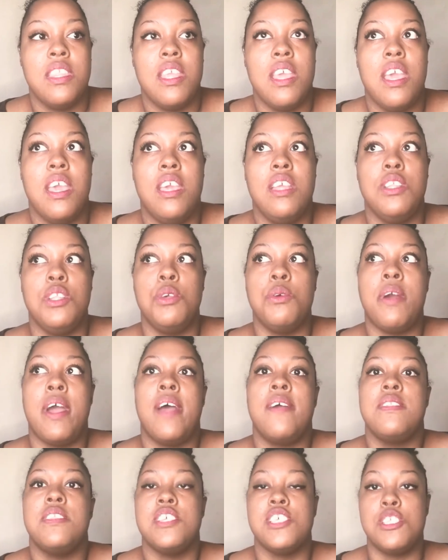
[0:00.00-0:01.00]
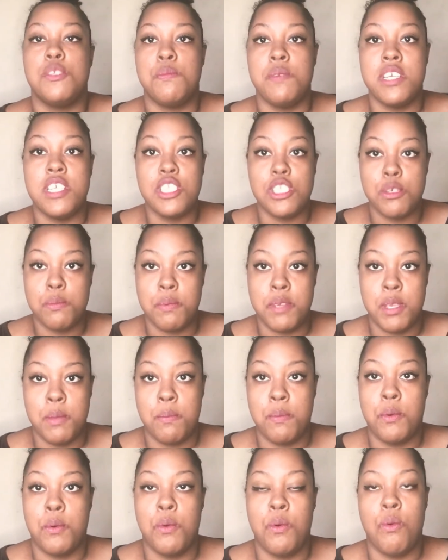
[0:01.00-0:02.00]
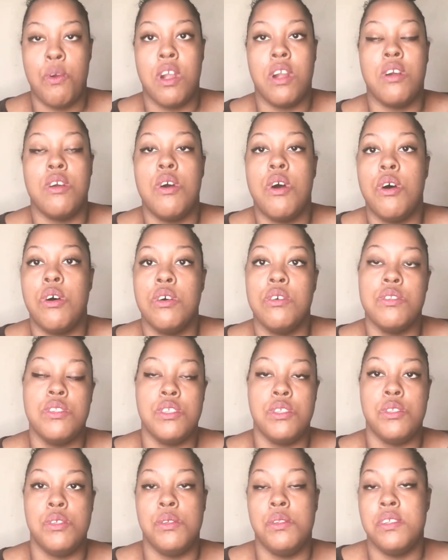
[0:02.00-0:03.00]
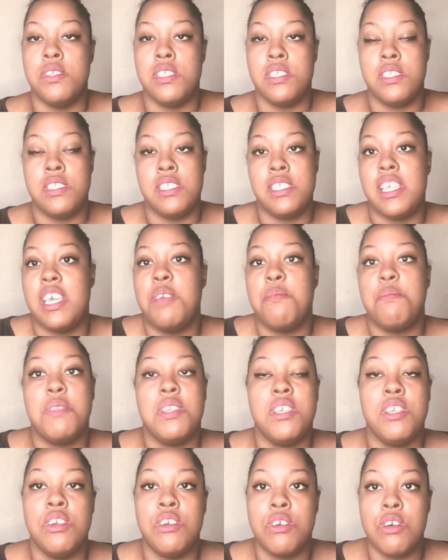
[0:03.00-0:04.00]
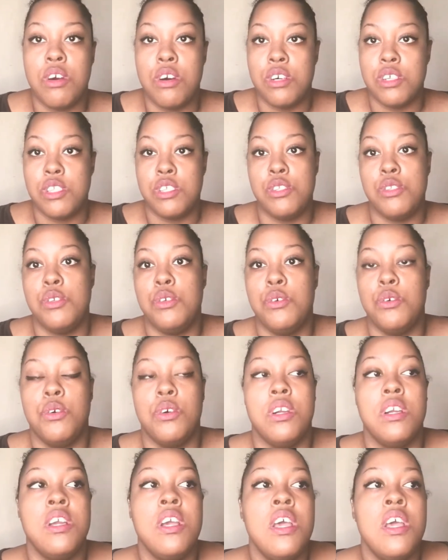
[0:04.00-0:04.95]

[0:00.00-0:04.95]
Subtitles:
and you have to speak to people who are called to do the same thing you're called to do. Or